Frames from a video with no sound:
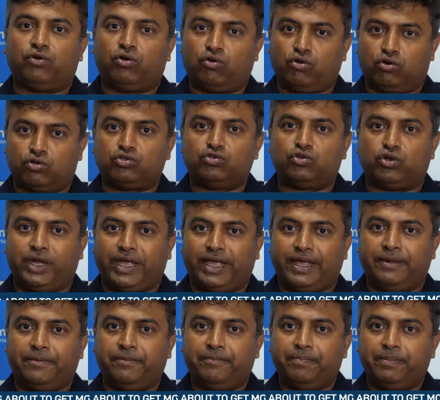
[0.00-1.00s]
cost
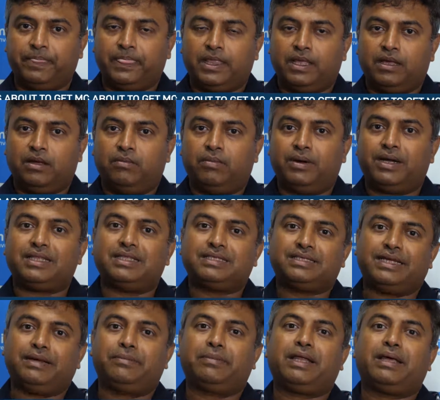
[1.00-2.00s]
today. But at the
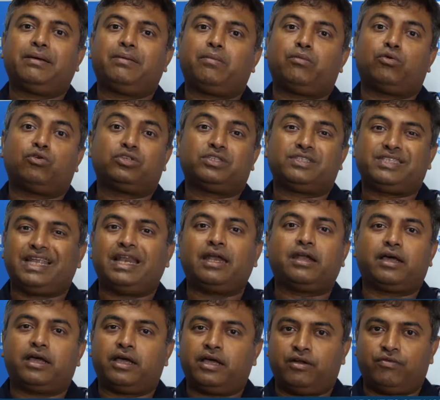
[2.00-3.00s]
same time, I'm going to sell at
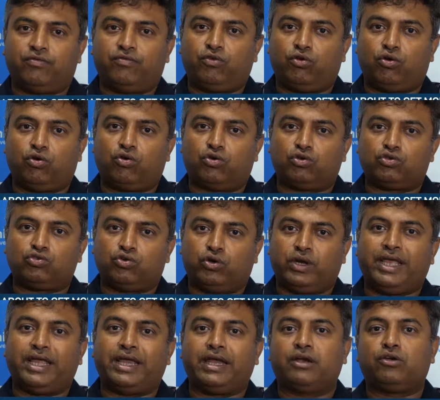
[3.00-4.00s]
a higher fuel cost
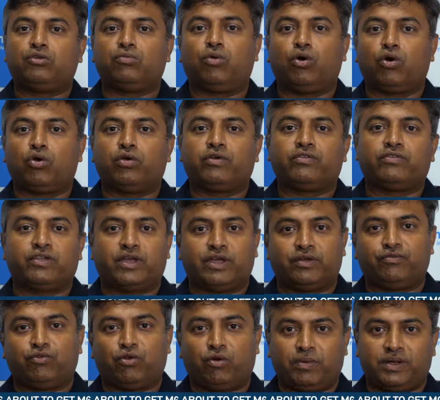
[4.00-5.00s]
today, and tomorrow if the
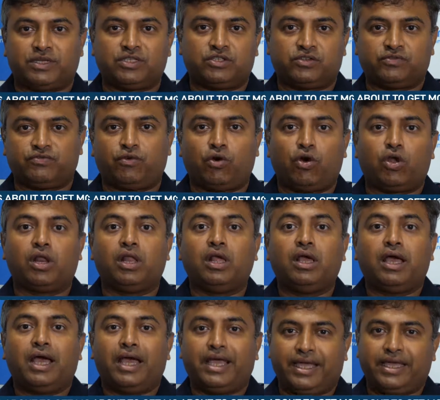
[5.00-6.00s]
fuel prices fall,
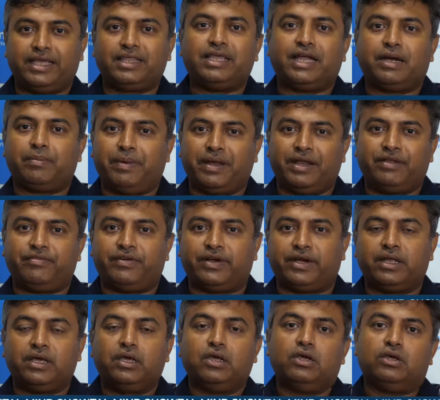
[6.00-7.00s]
I get that
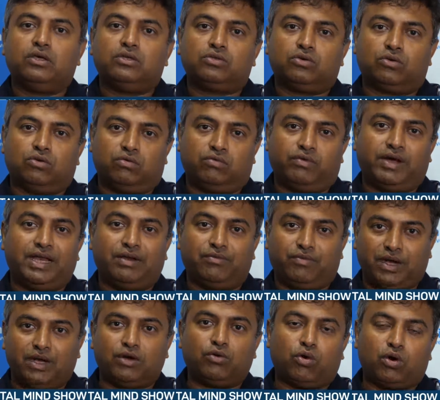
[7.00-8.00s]
benefit. So while
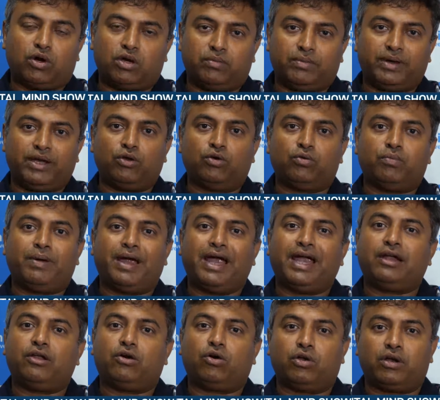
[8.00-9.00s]
one quarter may look
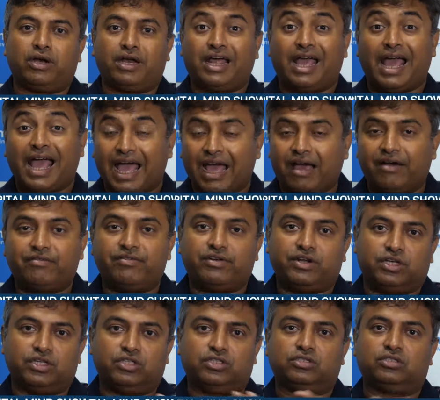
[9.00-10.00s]
bad, on an
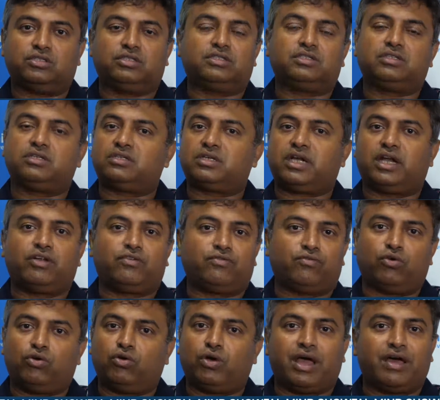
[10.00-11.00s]
average, this is kind of
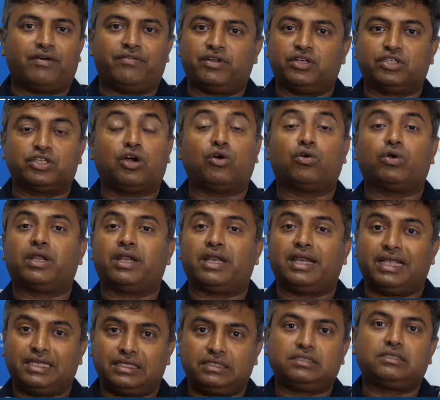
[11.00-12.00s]
going to average out
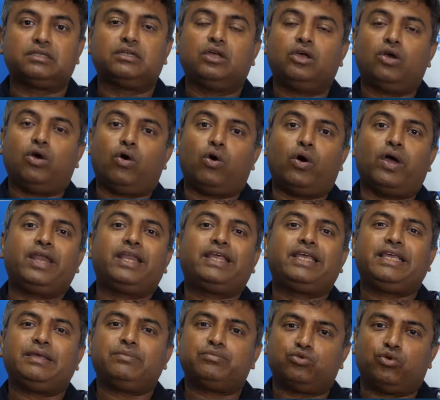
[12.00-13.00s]
unless oil
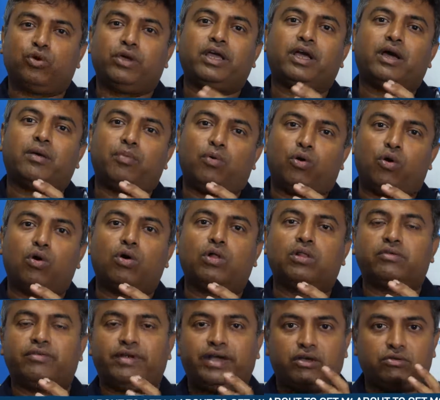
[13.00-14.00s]
keeps going up
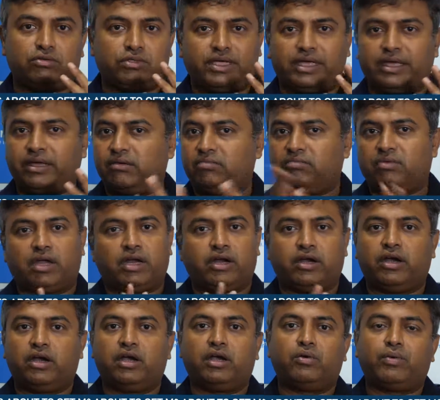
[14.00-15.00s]
all the way to say
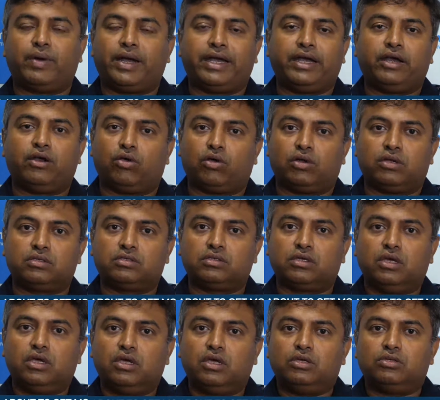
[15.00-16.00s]
$120.
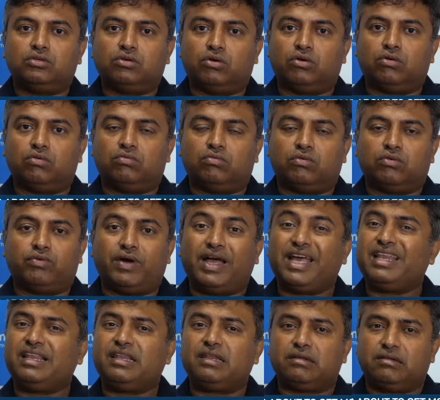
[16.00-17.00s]
So
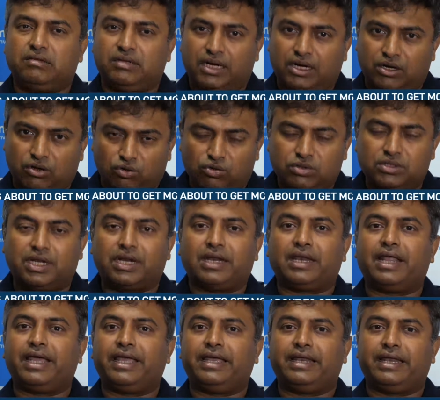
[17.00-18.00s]
while that looks
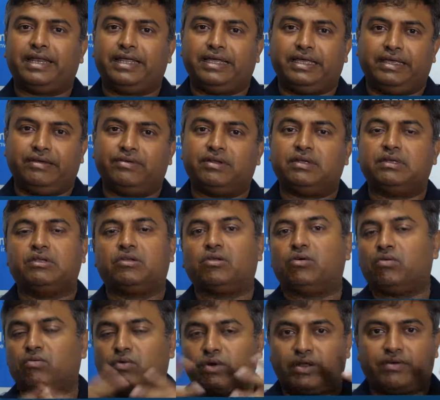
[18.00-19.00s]
unlikely given
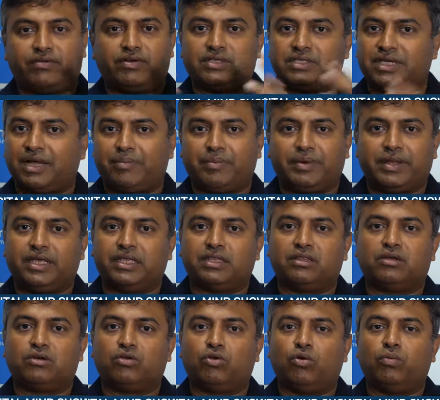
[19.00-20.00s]
whatever is happening in
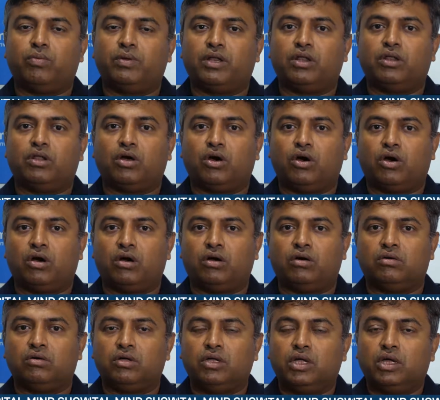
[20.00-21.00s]
the
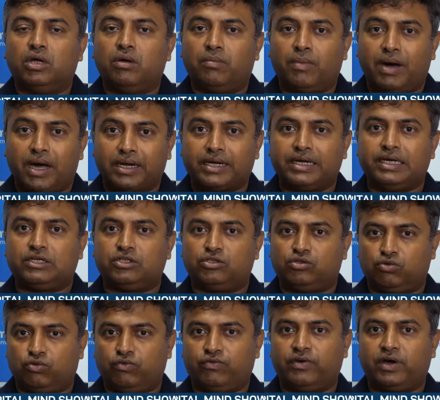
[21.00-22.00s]
global market
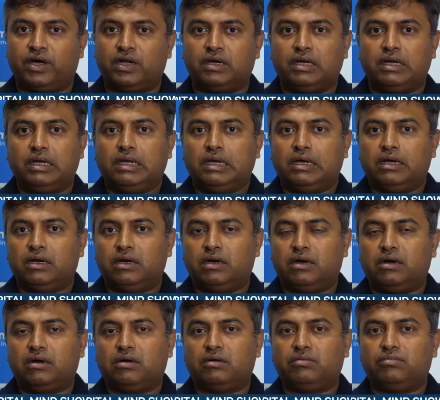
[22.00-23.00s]
so far,
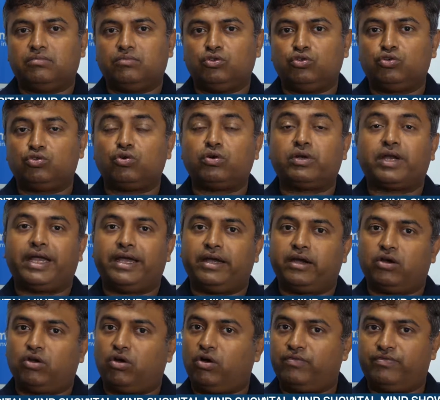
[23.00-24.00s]
you shouldn't write
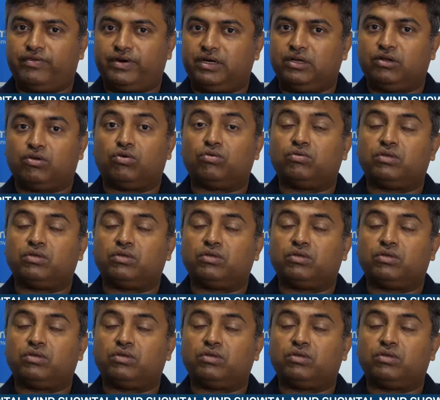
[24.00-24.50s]
it off. And